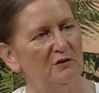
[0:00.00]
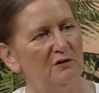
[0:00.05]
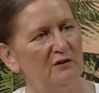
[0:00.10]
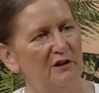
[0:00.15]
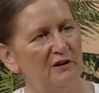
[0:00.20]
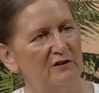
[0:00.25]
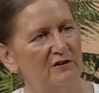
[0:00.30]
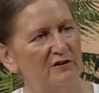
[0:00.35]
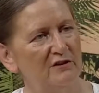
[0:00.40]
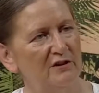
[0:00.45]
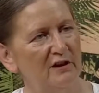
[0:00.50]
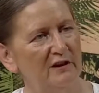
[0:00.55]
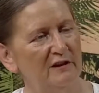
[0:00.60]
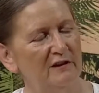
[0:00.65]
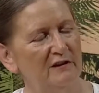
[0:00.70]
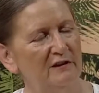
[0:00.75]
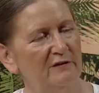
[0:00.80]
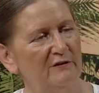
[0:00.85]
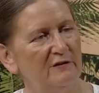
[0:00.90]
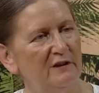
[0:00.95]
does a
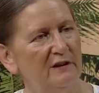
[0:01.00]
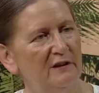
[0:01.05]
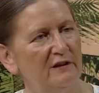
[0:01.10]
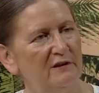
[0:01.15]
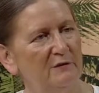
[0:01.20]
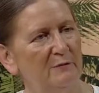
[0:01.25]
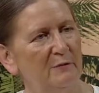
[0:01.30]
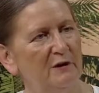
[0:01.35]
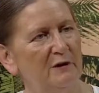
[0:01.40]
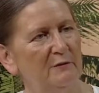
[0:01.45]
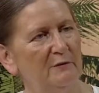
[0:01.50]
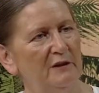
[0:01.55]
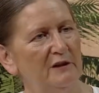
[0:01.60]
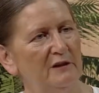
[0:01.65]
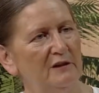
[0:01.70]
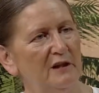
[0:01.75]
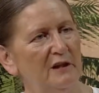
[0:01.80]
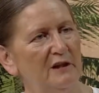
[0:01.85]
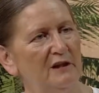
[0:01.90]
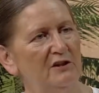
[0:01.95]
scientific
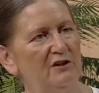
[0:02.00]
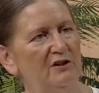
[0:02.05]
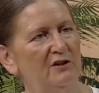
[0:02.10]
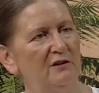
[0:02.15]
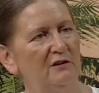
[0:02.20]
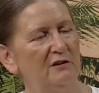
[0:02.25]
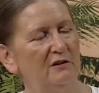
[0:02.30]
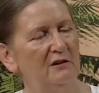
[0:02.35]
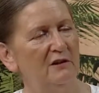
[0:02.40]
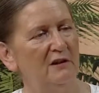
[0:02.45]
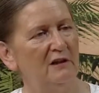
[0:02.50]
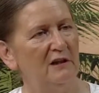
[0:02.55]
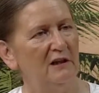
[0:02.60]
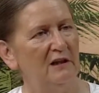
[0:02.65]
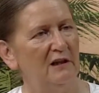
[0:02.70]
experimentation